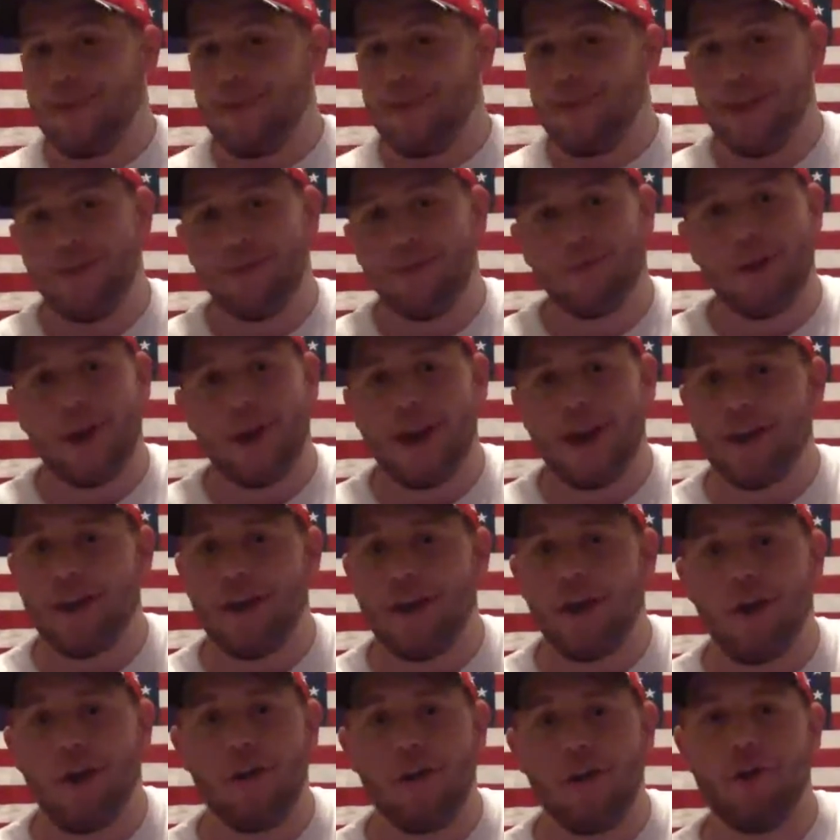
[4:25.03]
ran
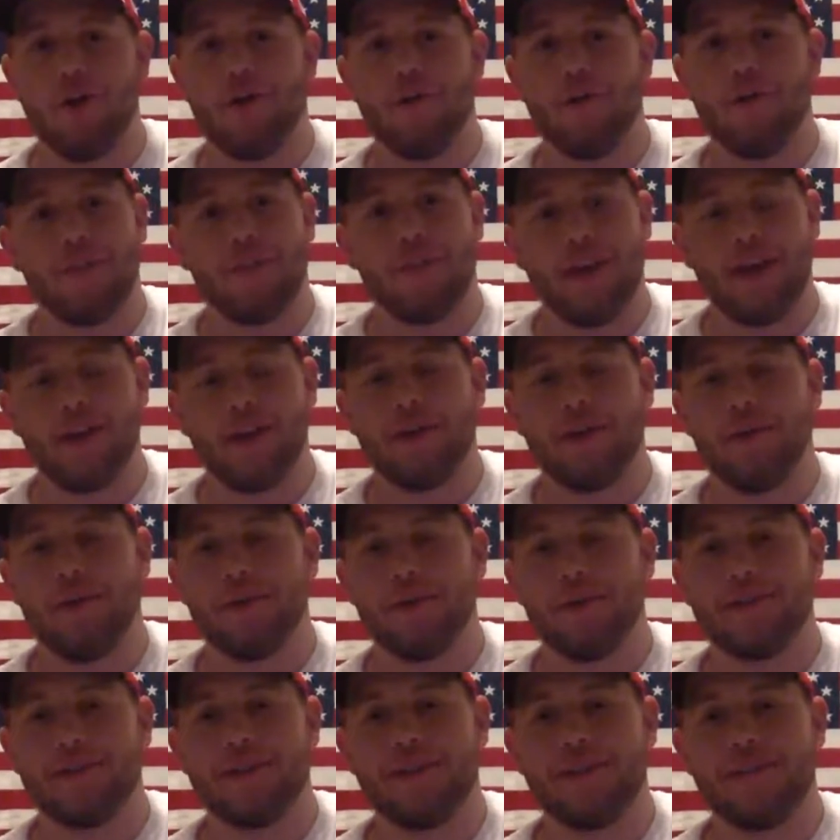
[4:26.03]
all over that
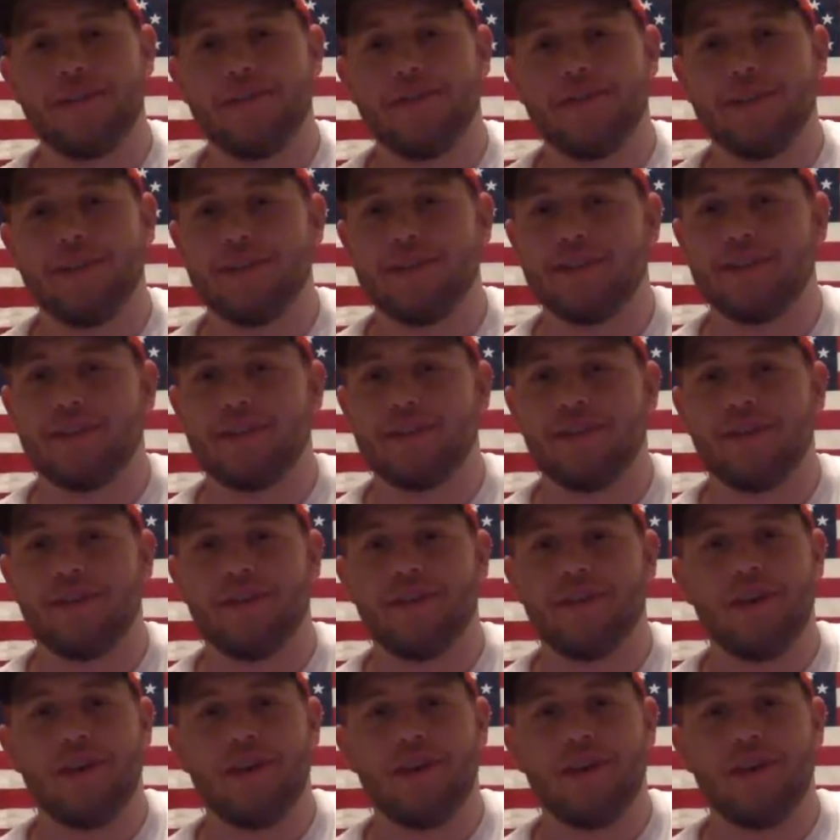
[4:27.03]
Colts defense. So